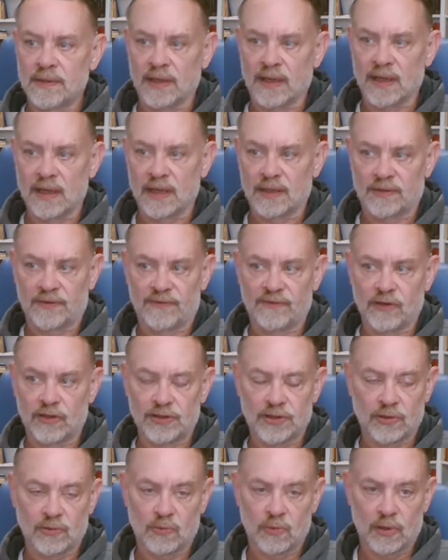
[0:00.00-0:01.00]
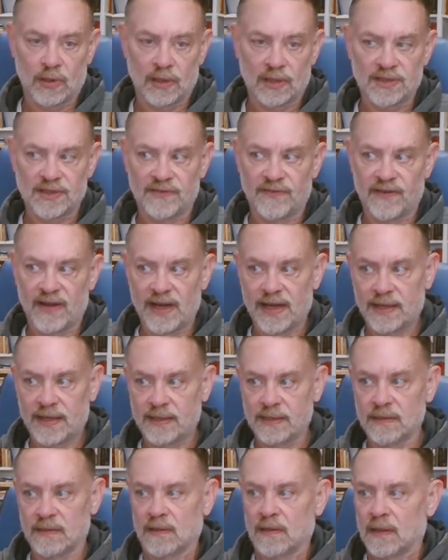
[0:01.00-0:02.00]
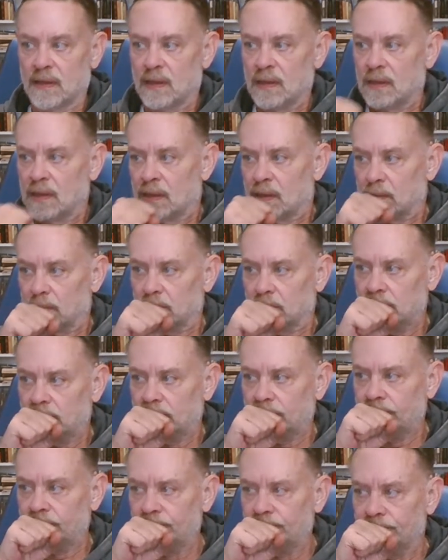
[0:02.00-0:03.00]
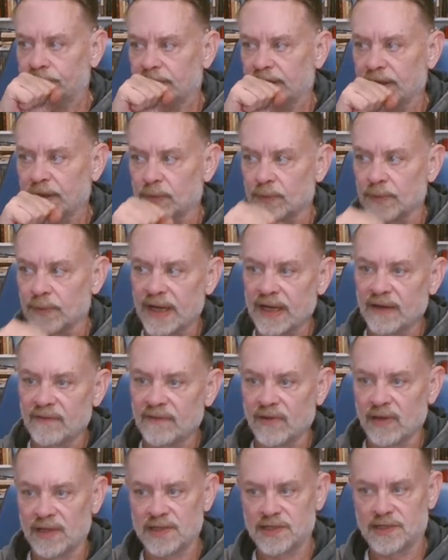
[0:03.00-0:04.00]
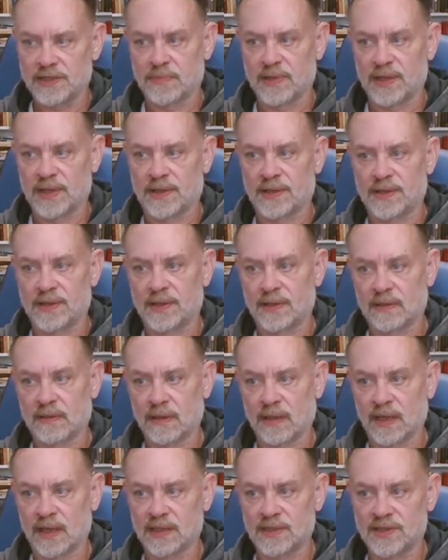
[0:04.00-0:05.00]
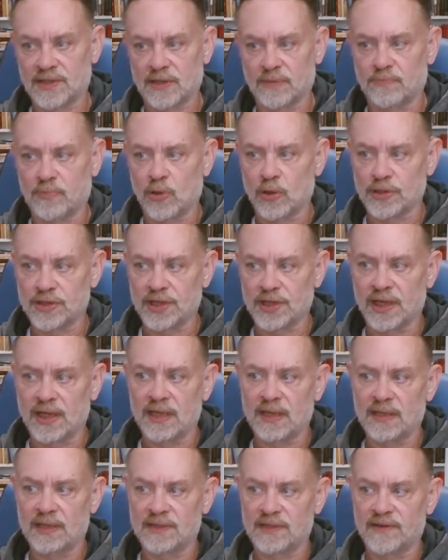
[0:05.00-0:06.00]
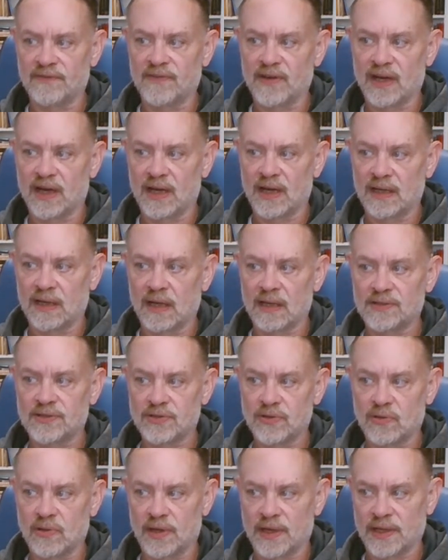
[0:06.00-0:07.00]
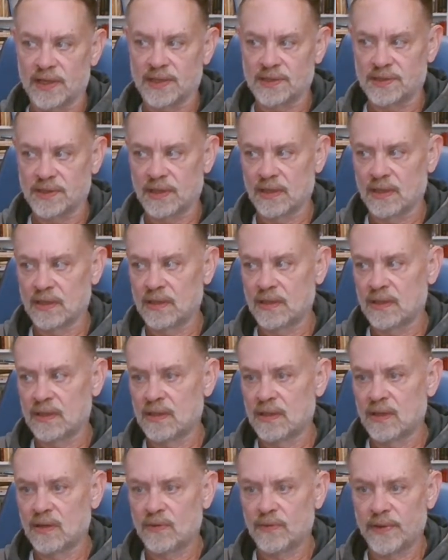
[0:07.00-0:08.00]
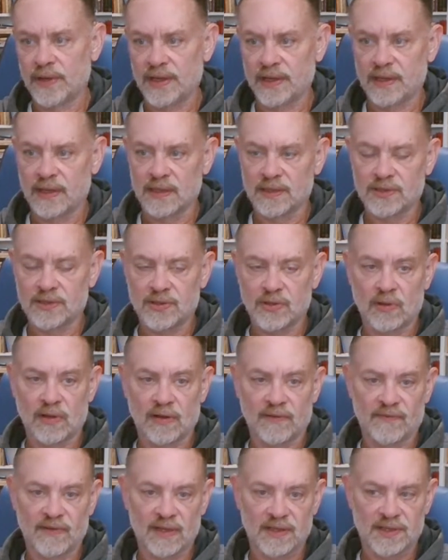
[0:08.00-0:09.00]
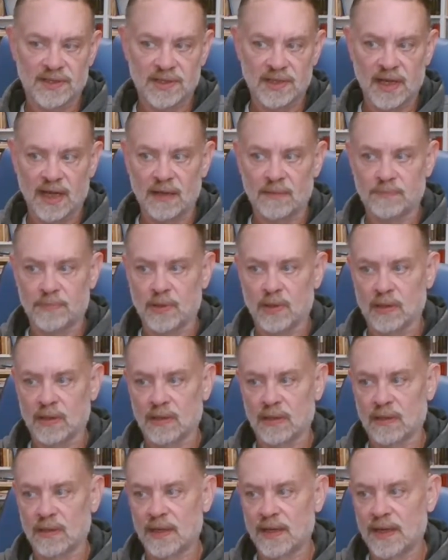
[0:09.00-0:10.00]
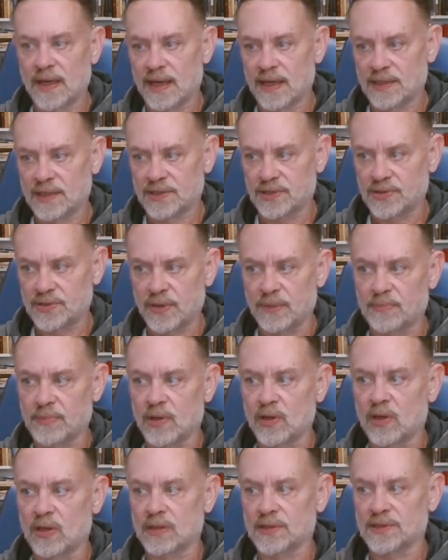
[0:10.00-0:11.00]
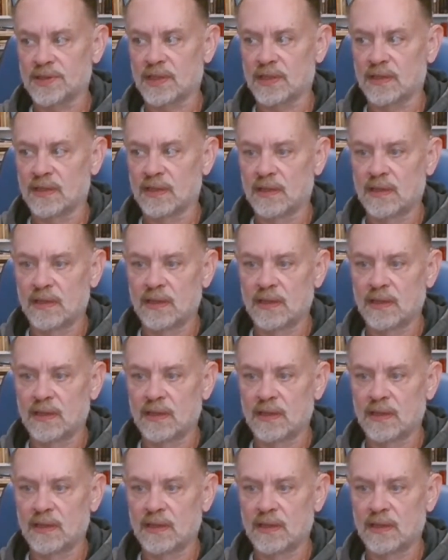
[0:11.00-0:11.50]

The controversial works of Haddon in the reign of Elizabeth against the Portuguese divine Osorius, written as sort of a state book, as Strip calls it,